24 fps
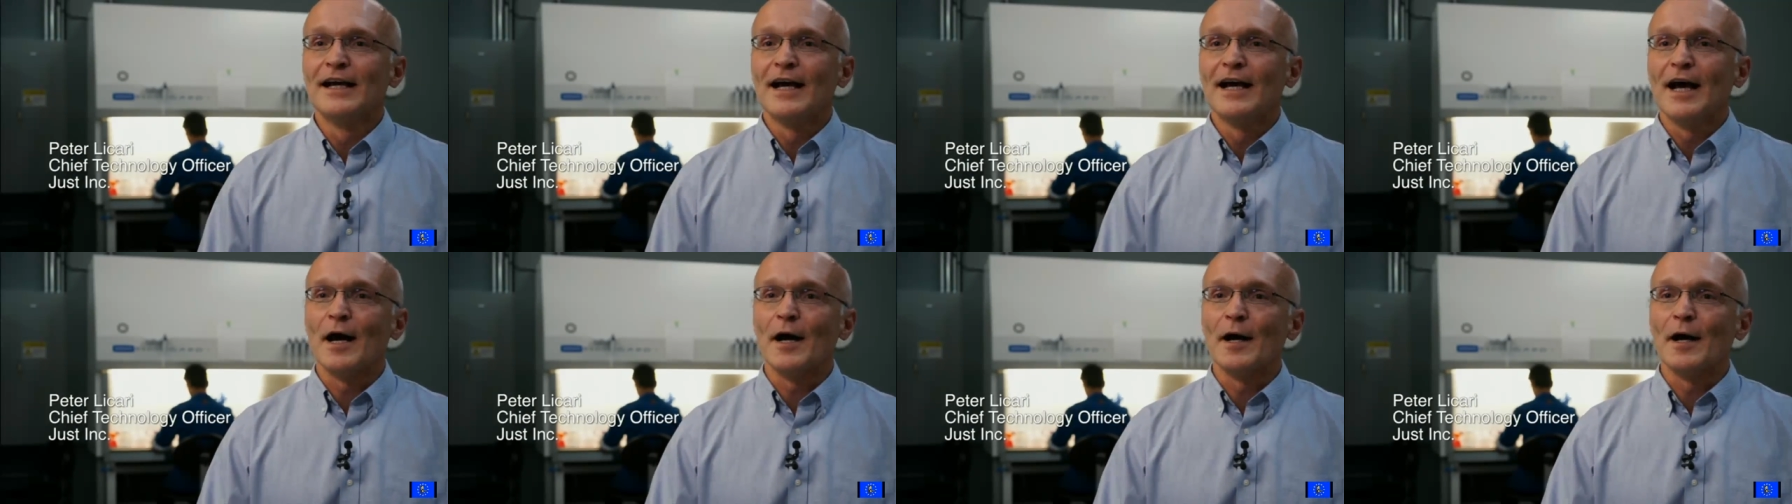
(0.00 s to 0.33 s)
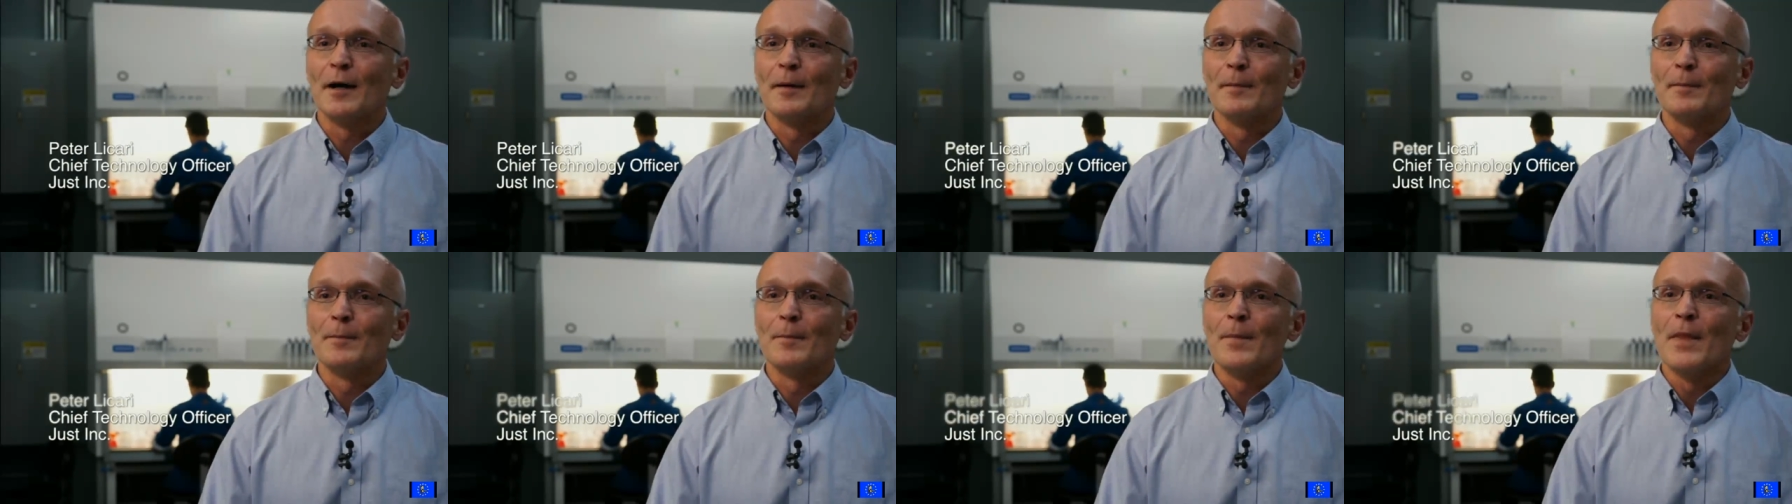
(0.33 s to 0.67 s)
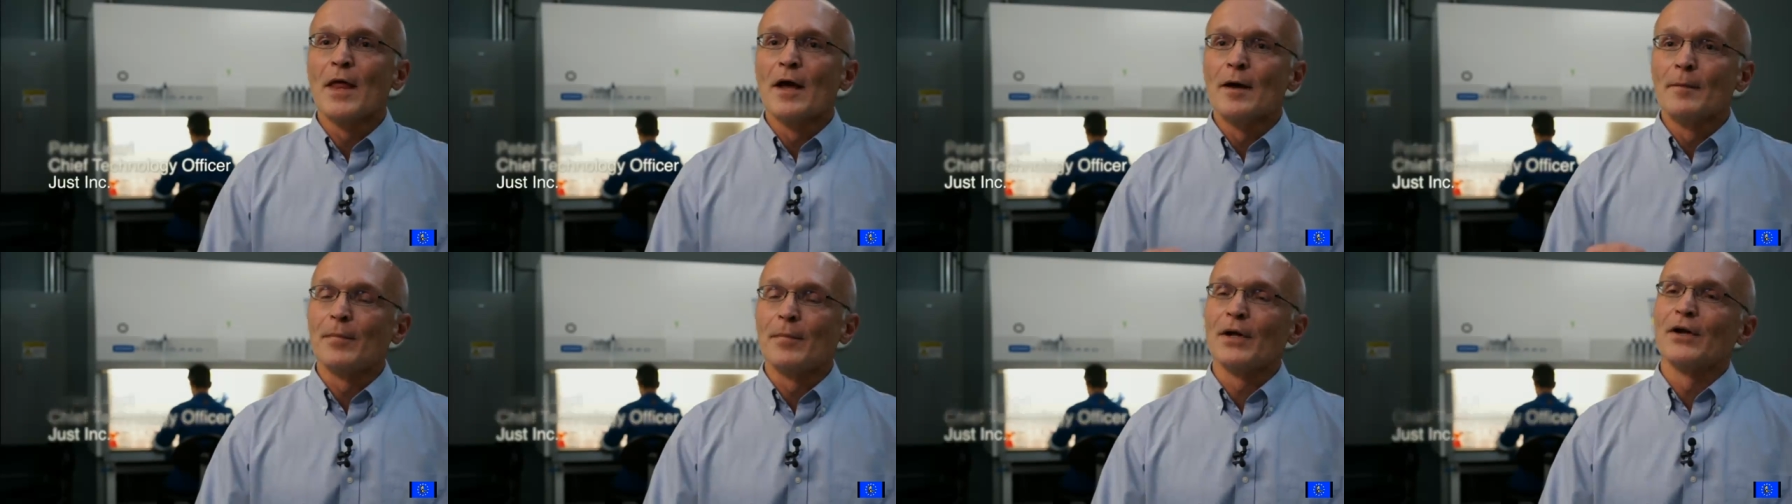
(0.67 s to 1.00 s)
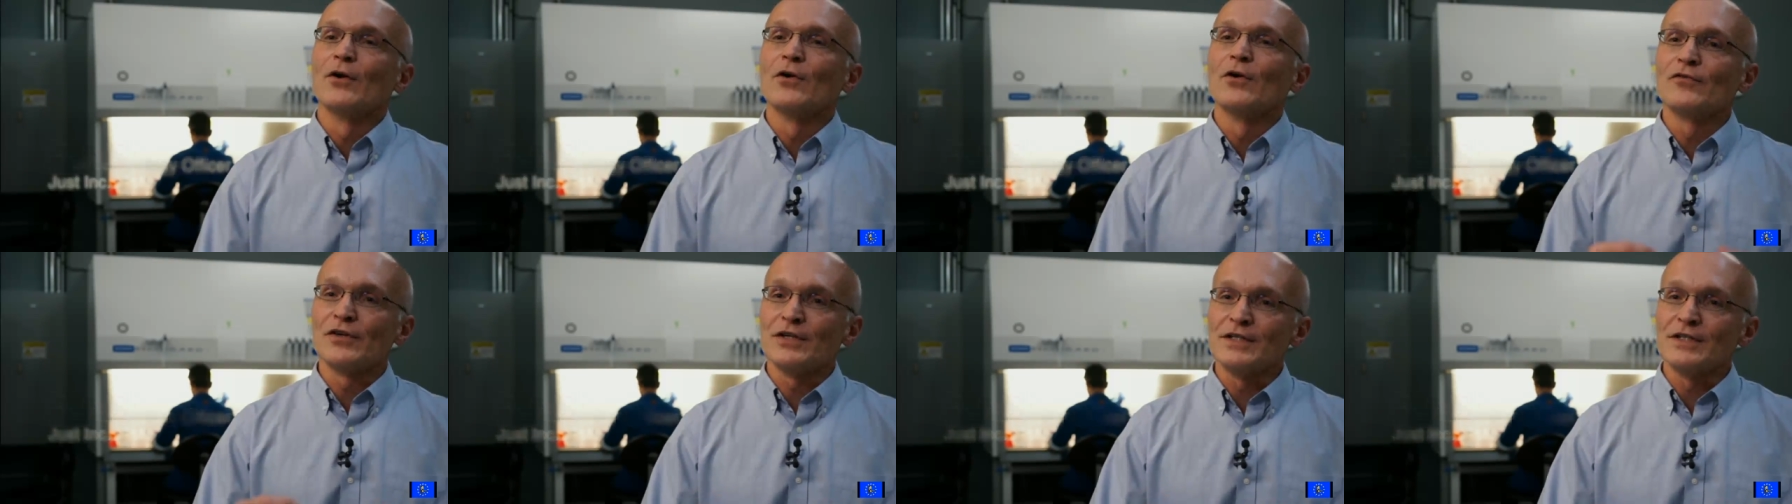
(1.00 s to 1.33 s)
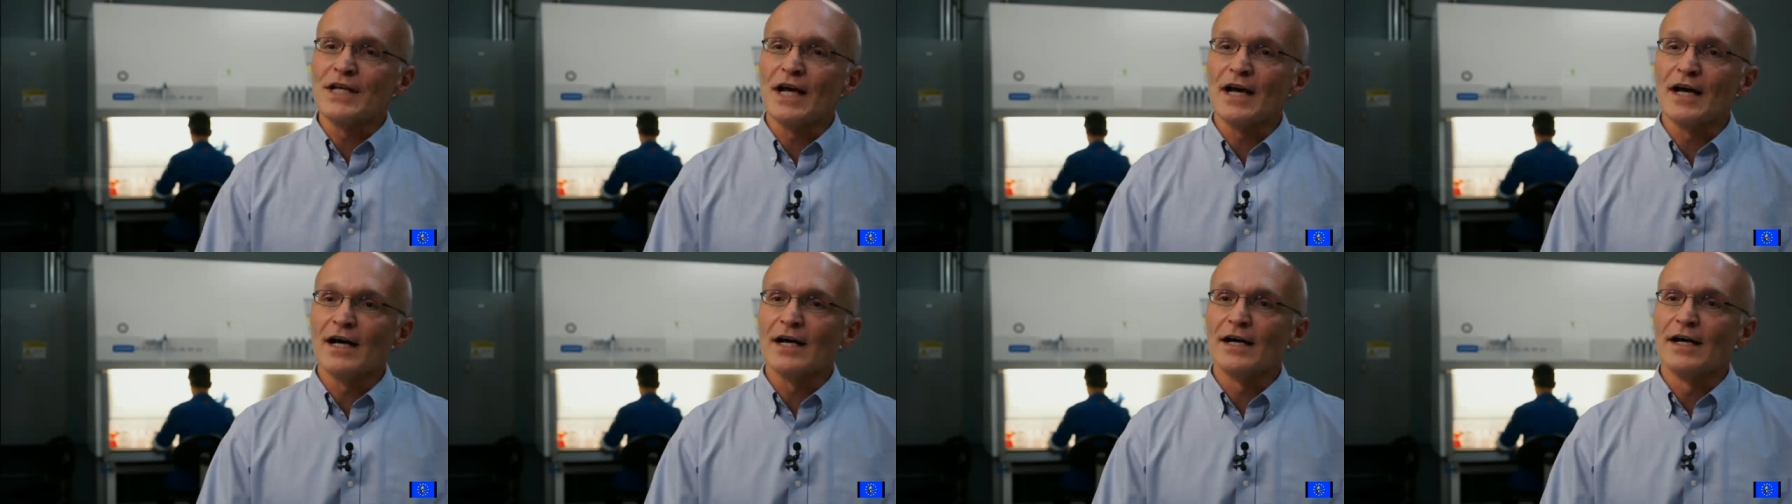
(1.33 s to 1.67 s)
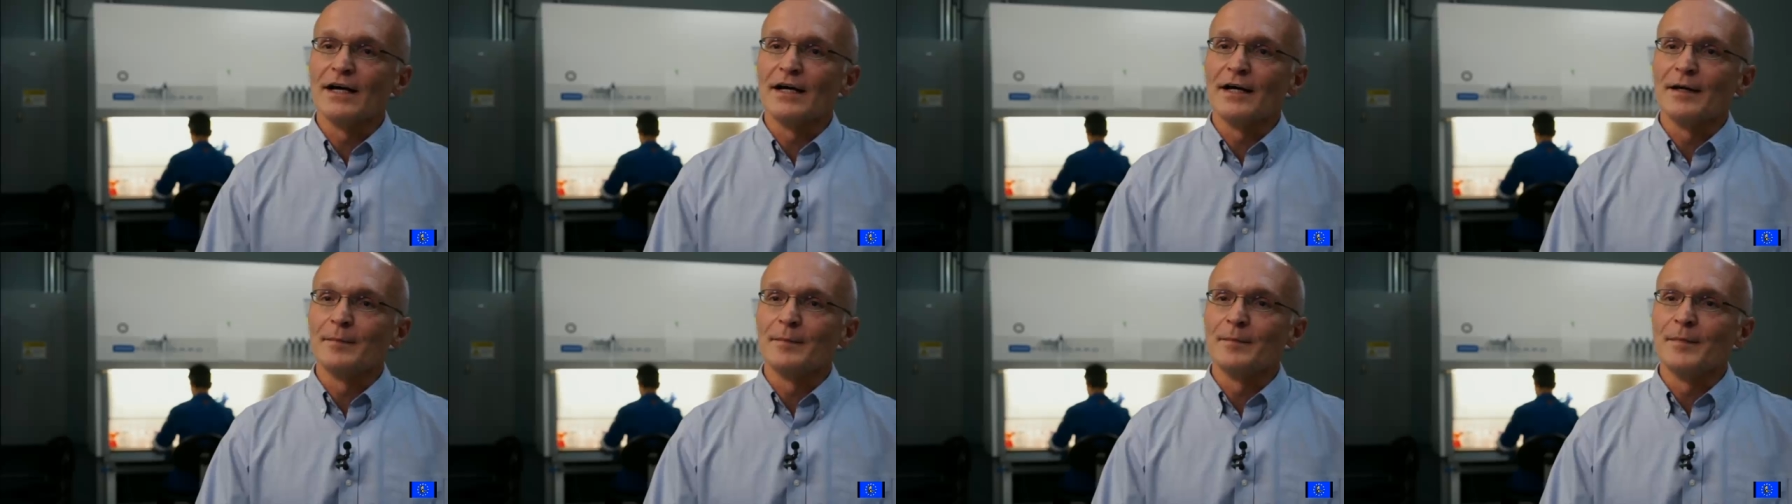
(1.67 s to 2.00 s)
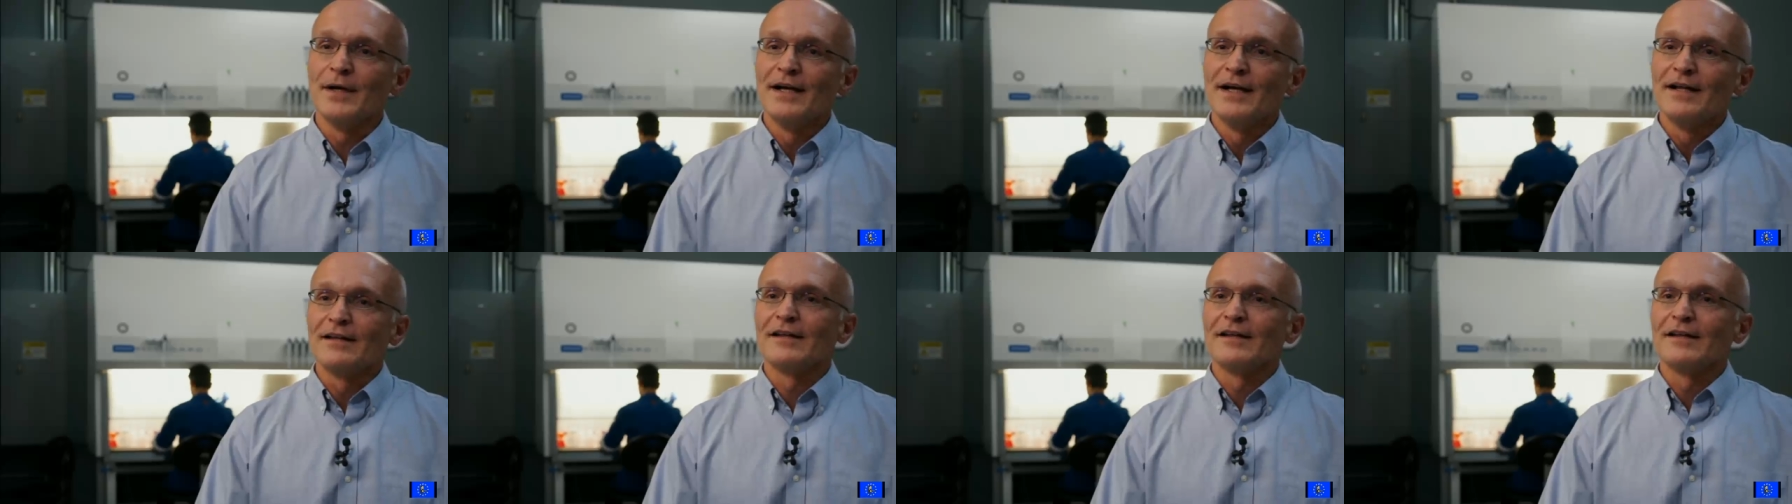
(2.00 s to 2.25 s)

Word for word: Um, but over time,